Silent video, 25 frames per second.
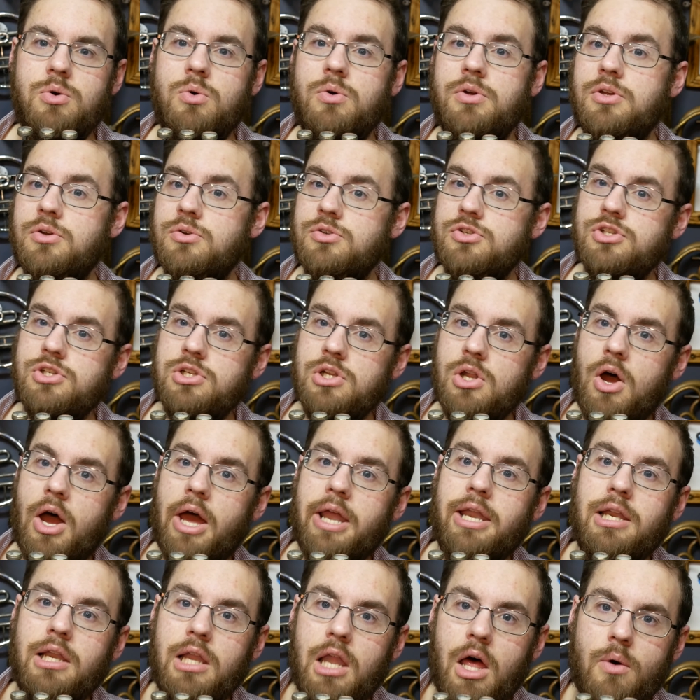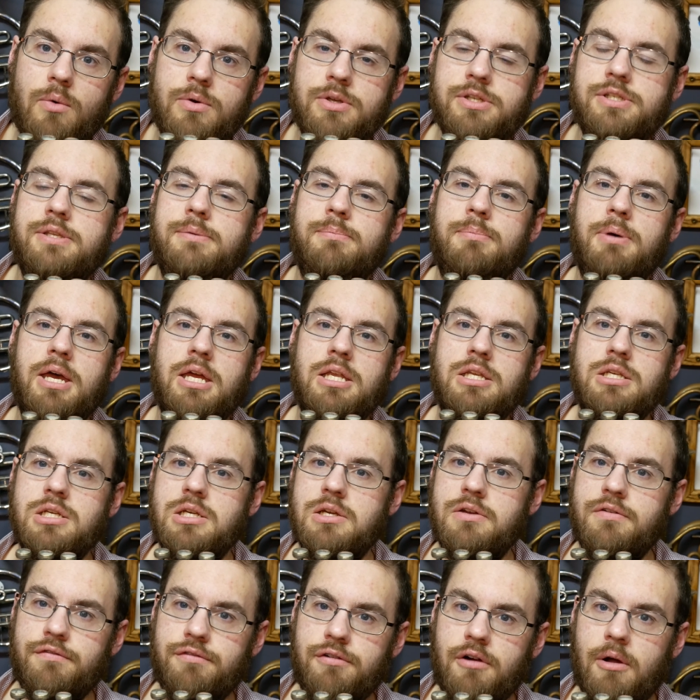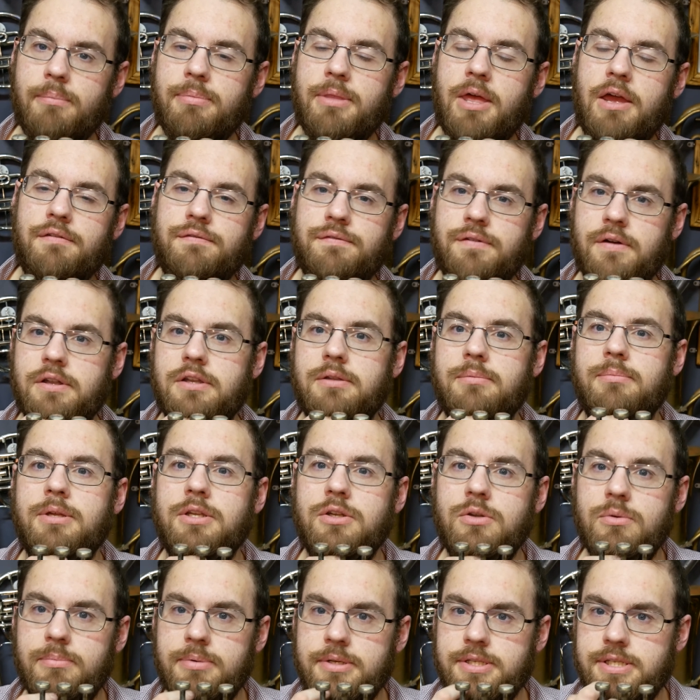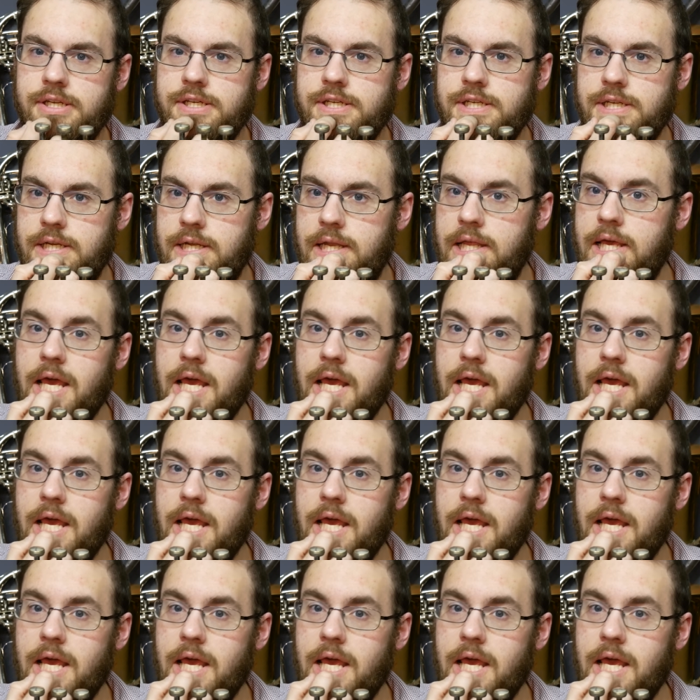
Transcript: or your slide lowers the pitch from that fundamental position.